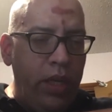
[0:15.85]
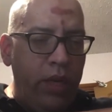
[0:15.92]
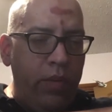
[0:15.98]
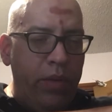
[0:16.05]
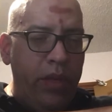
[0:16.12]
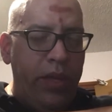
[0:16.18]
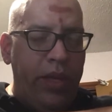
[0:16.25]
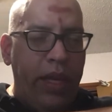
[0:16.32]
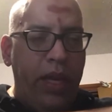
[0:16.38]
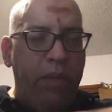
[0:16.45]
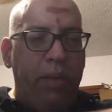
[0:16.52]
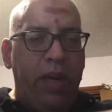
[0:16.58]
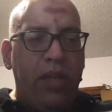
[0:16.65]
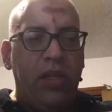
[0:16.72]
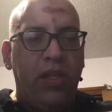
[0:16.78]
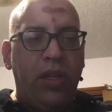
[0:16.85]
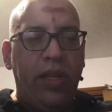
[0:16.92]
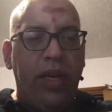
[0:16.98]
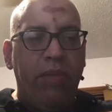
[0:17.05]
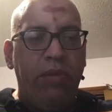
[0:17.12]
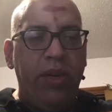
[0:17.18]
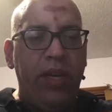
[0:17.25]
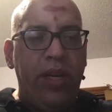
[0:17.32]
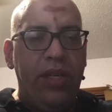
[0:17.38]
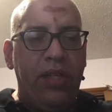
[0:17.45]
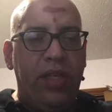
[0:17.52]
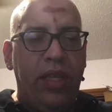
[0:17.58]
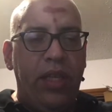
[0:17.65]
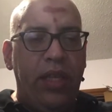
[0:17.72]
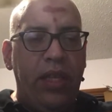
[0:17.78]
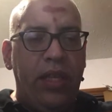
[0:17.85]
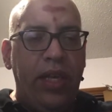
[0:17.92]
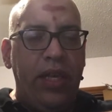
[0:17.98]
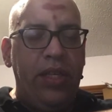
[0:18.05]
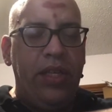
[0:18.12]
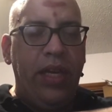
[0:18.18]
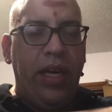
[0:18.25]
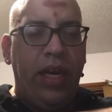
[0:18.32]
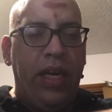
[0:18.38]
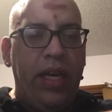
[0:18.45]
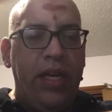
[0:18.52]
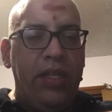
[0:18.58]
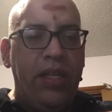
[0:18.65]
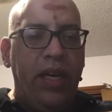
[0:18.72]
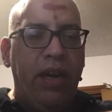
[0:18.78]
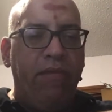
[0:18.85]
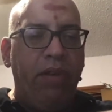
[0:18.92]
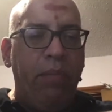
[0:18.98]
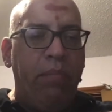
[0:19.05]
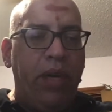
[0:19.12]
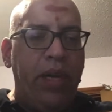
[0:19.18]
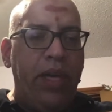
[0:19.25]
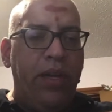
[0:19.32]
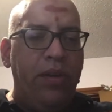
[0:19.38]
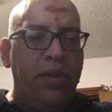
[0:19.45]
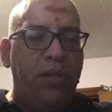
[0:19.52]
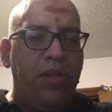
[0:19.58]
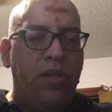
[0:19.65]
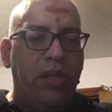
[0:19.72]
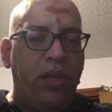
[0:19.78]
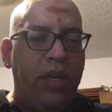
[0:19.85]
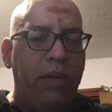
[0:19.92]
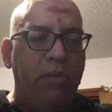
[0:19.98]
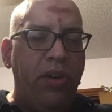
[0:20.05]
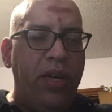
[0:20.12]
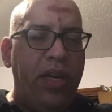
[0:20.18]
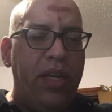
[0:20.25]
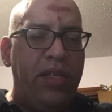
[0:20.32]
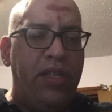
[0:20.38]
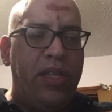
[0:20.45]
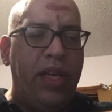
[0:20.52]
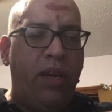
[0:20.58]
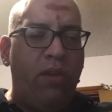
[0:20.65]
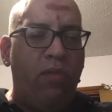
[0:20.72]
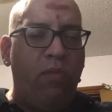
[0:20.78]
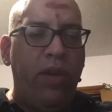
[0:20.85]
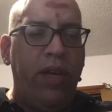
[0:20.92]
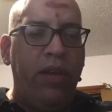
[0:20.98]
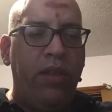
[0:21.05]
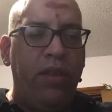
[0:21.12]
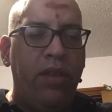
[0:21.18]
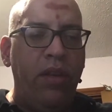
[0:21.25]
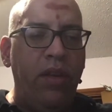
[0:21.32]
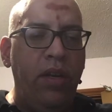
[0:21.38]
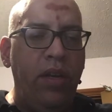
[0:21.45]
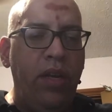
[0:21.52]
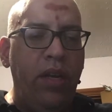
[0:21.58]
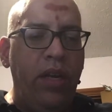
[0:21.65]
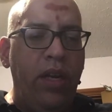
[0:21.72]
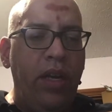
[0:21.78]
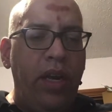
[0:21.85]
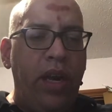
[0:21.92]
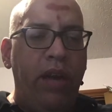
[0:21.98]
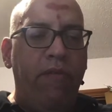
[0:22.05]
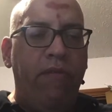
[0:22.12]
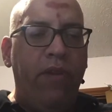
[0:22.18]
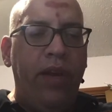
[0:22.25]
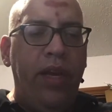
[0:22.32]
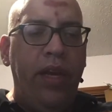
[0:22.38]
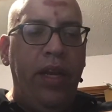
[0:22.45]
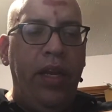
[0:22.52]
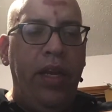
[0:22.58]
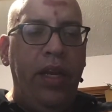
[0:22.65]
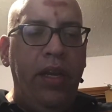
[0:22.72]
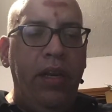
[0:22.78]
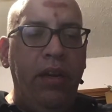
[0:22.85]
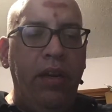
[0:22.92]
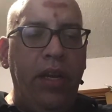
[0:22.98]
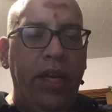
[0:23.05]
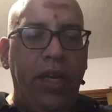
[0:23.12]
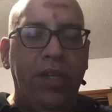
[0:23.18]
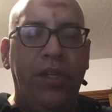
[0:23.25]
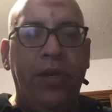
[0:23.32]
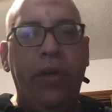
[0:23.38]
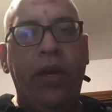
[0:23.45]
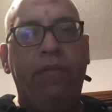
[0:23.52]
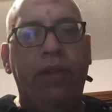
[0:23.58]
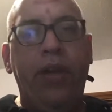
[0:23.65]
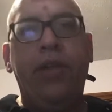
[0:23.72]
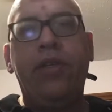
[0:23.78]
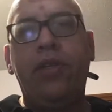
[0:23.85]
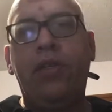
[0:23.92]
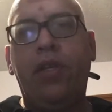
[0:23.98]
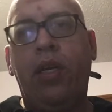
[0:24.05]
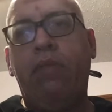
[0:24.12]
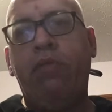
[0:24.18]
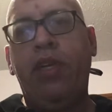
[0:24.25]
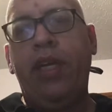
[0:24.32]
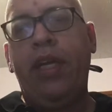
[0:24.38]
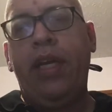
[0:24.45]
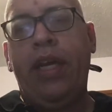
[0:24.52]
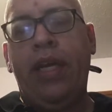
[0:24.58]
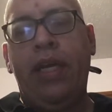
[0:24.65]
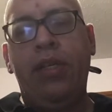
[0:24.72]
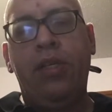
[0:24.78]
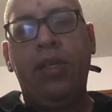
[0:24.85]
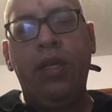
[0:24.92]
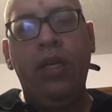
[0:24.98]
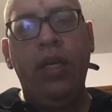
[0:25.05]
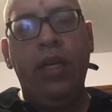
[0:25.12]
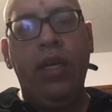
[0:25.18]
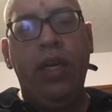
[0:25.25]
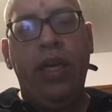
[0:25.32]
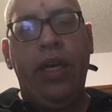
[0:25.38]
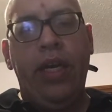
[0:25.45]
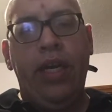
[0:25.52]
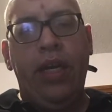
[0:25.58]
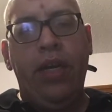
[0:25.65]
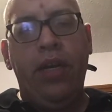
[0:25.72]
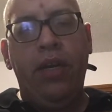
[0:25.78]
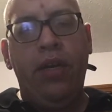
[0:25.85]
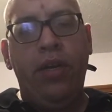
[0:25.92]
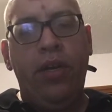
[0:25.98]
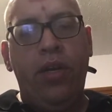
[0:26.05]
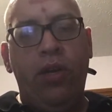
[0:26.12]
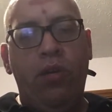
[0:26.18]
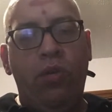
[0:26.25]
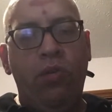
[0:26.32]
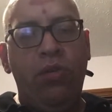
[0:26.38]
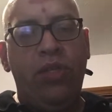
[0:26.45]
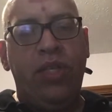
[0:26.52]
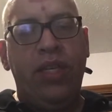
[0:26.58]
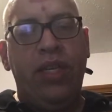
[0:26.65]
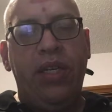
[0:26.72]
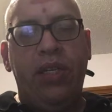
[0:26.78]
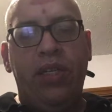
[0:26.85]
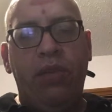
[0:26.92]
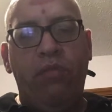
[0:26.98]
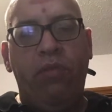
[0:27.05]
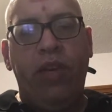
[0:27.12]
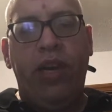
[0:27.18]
the thing about celebrity is that these guys, everybody who's a celebrity, has dealt with every issue every other celebrity has, and no citizen would